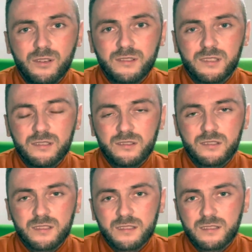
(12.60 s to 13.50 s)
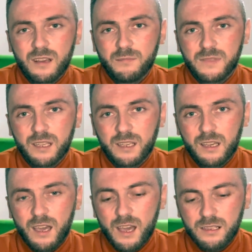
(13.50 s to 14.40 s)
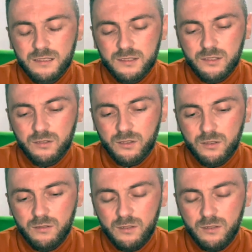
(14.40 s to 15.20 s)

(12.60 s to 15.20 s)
is just something else, you know?